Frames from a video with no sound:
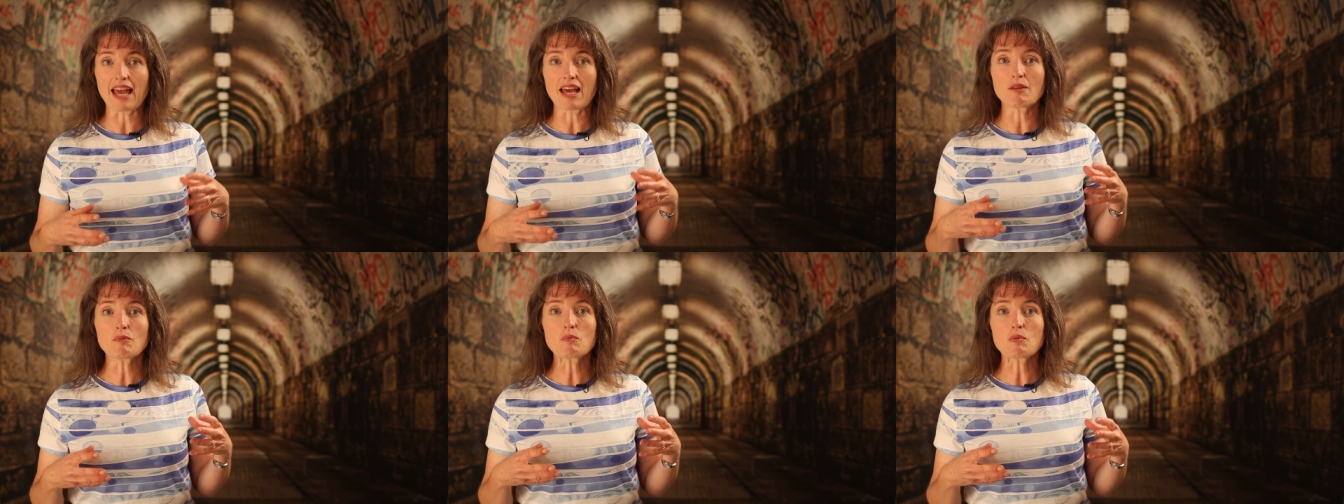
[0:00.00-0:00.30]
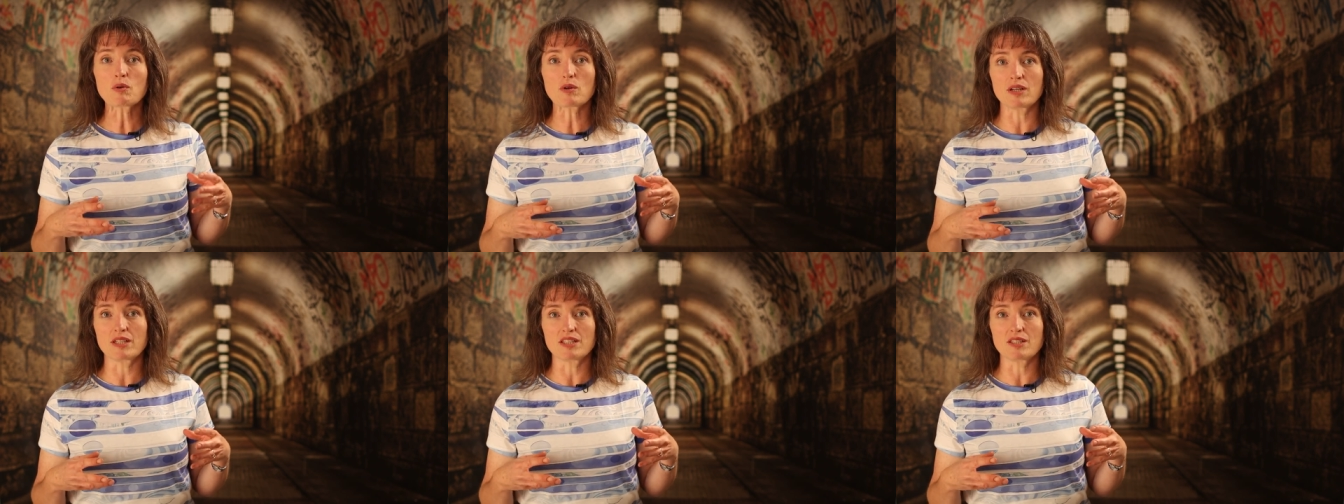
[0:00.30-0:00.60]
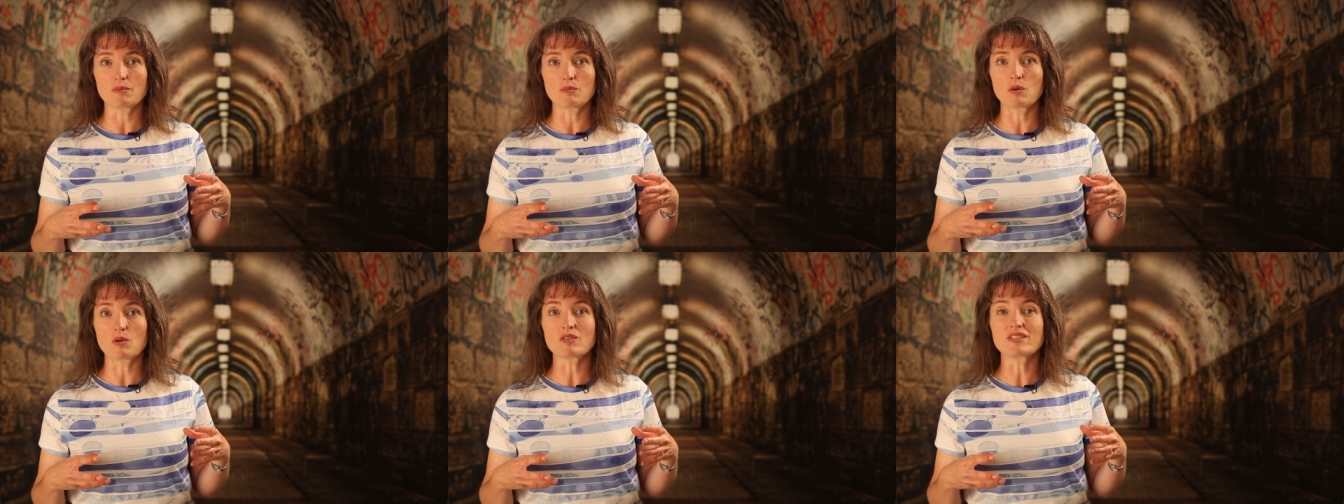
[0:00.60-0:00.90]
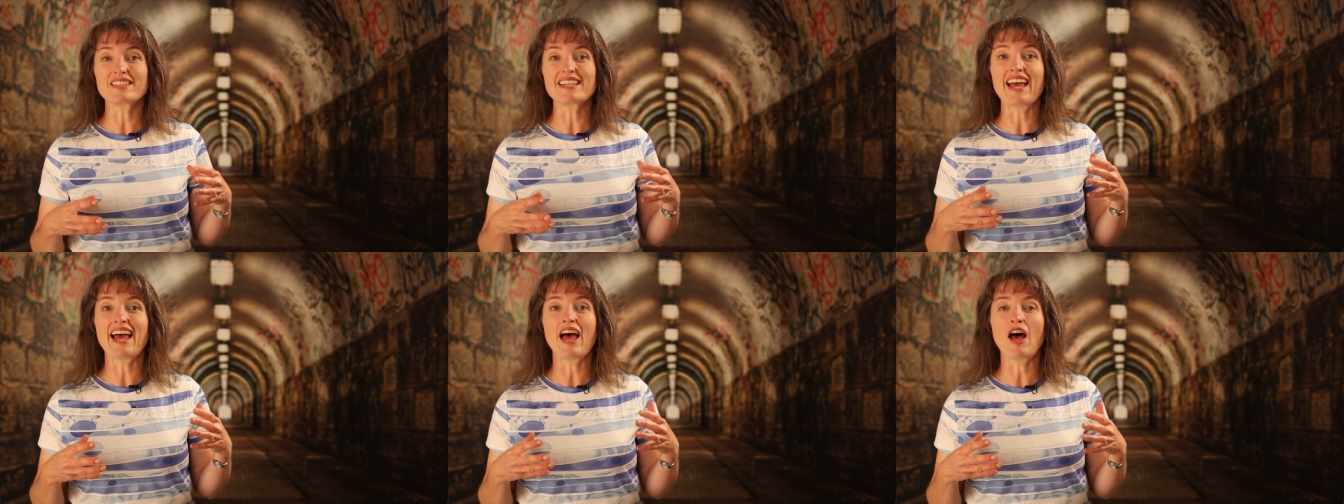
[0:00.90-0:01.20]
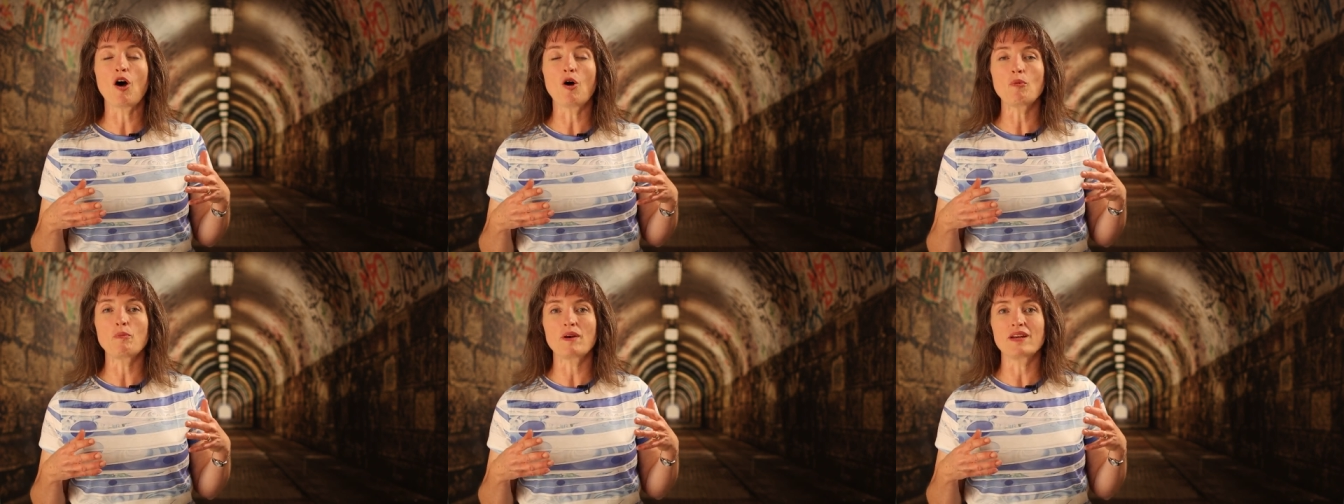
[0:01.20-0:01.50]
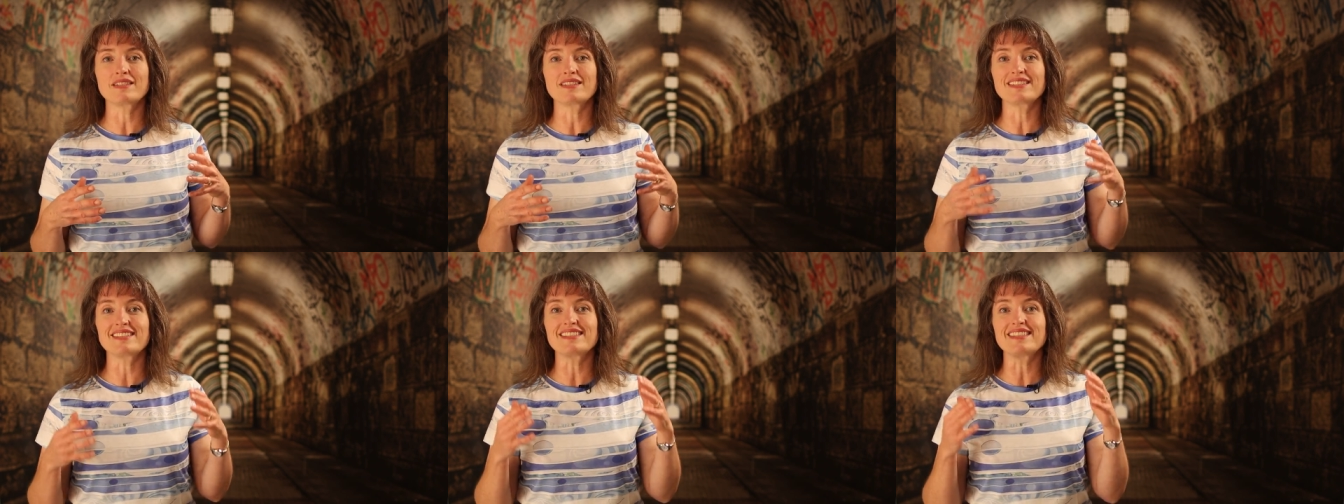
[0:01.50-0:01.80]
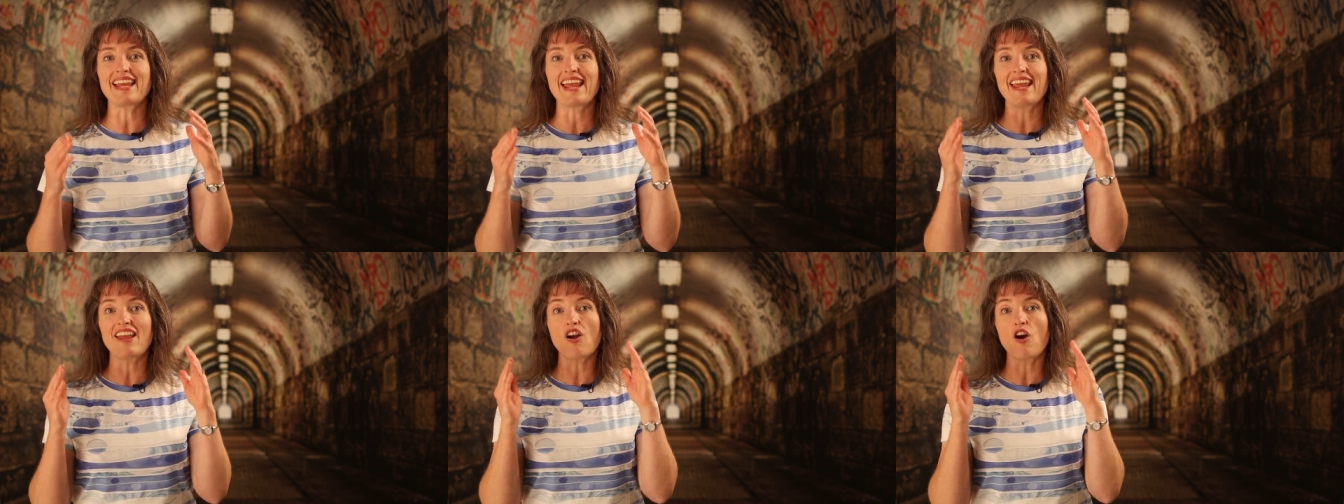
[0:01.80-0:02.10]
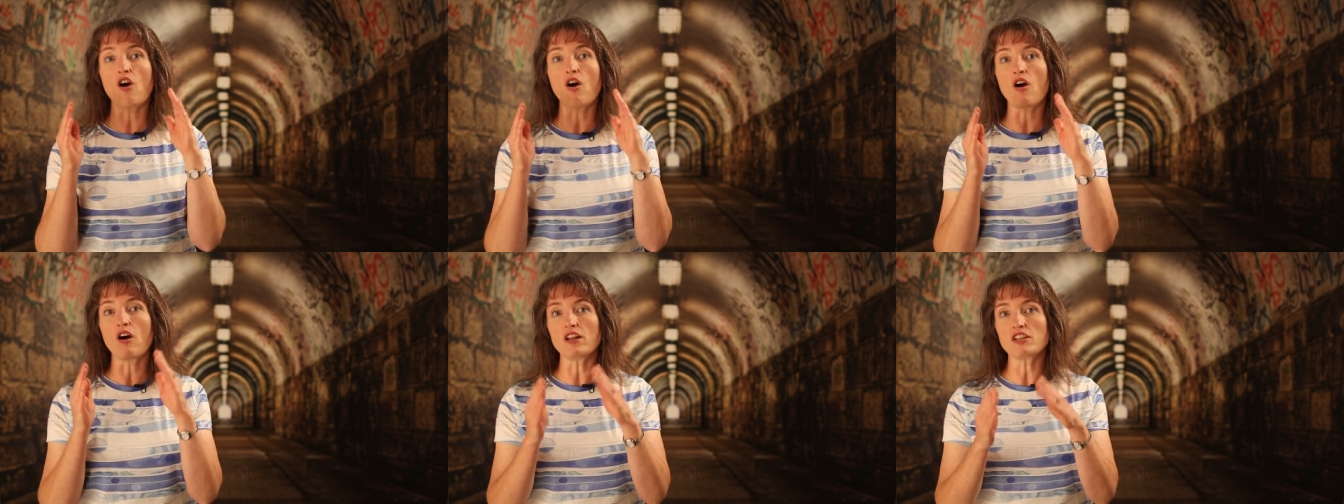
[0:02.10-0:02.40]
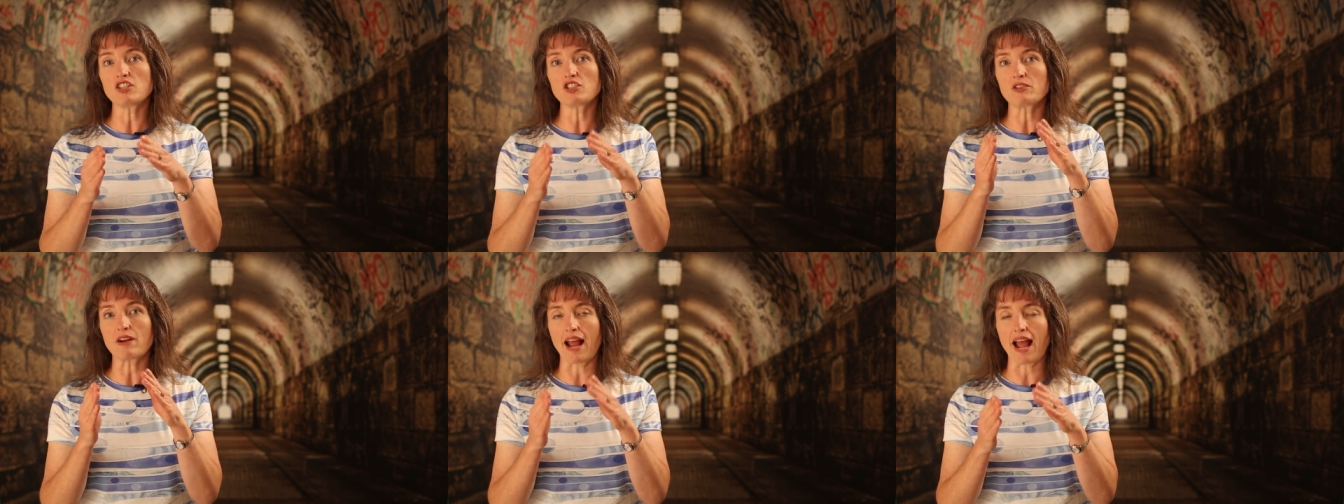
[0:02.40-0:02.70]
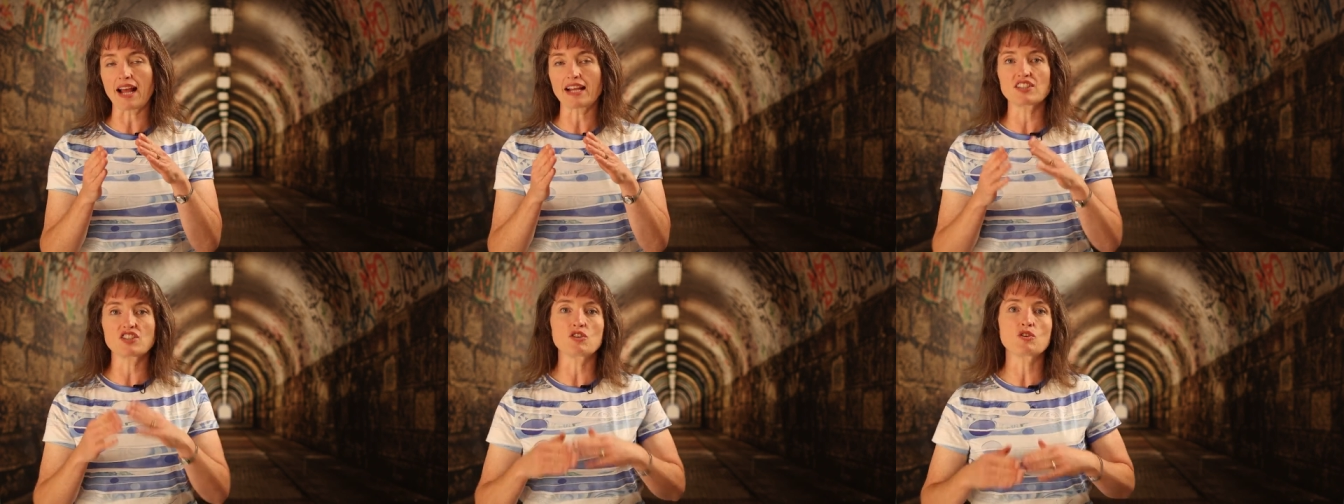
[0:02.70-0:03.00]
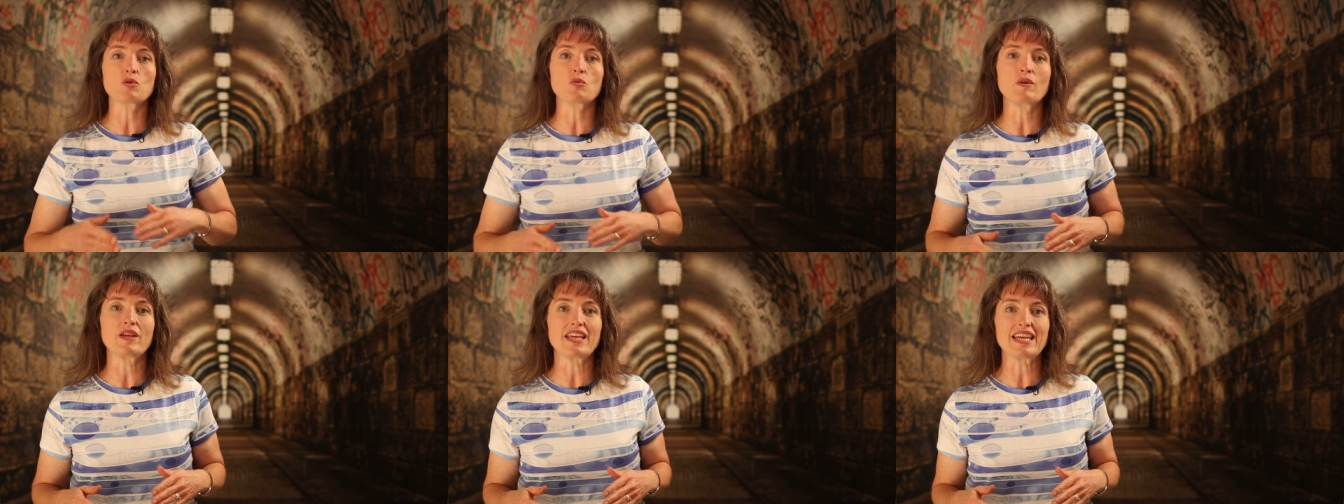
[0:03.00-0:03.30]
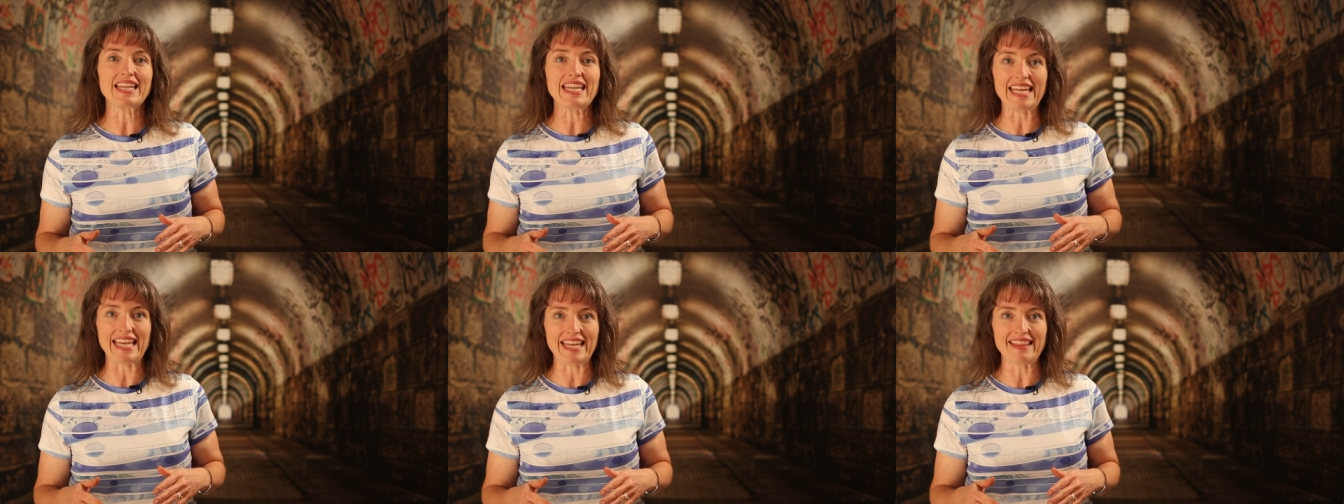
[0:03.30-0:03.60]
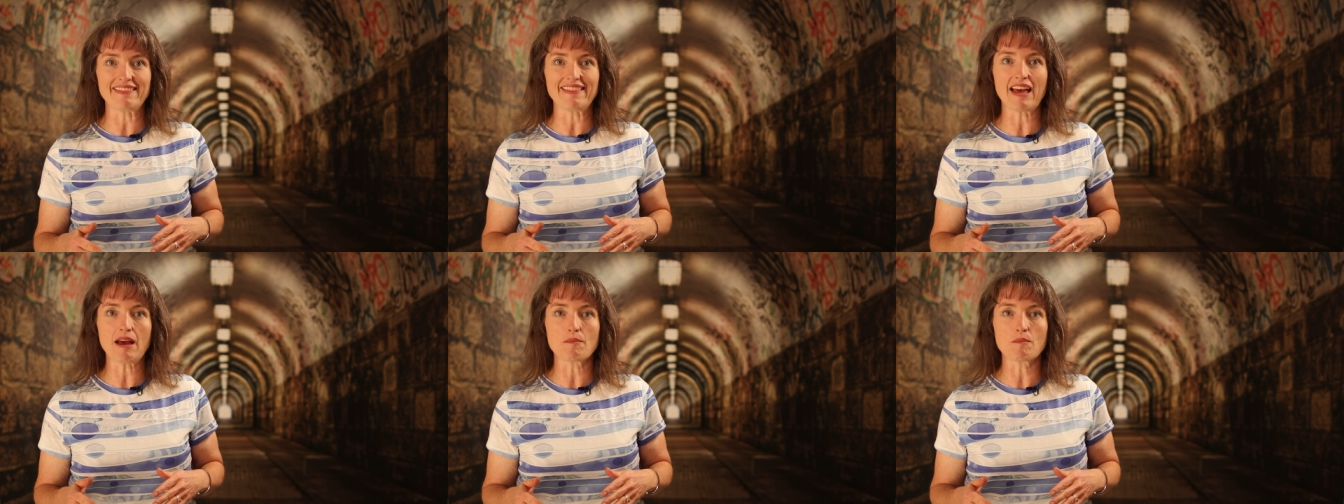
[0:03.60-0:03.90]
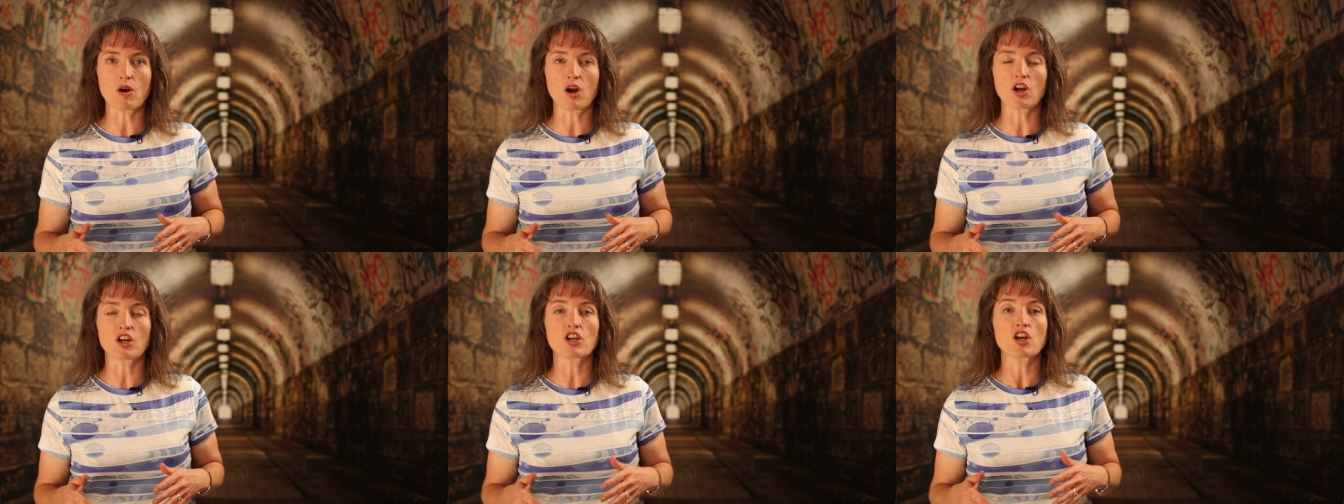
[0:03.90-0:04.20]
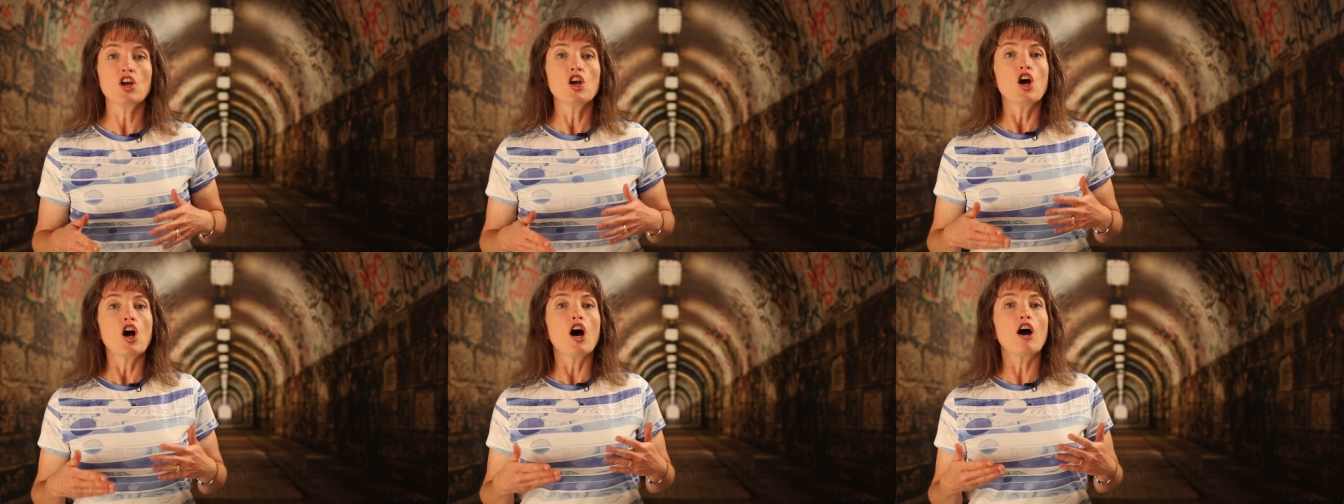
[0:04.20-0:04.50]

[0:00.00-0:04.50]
and principles to help us stay on track so that we can hit that mark